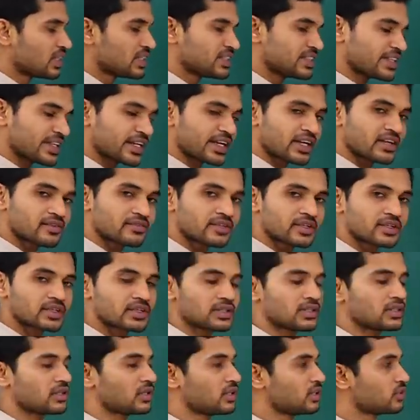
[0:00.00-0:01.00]
Second one
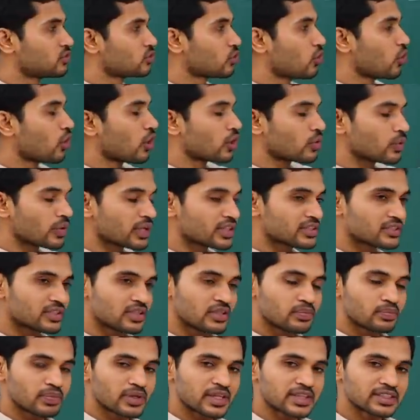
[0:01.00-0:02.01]
is always
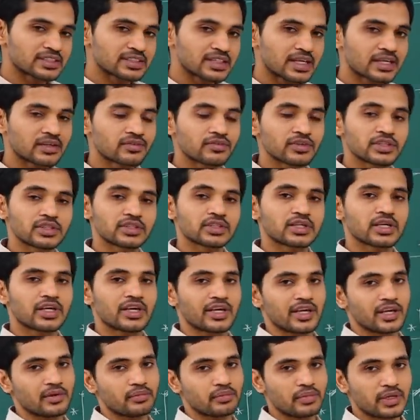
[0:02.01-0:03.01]
replace that with
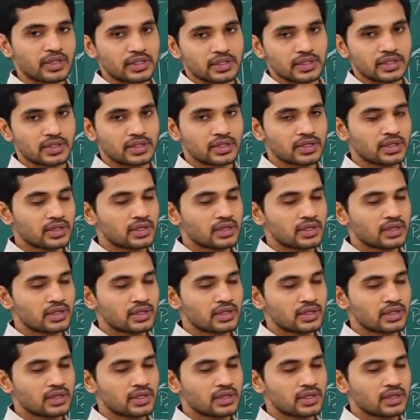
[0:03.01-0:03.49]
a mirror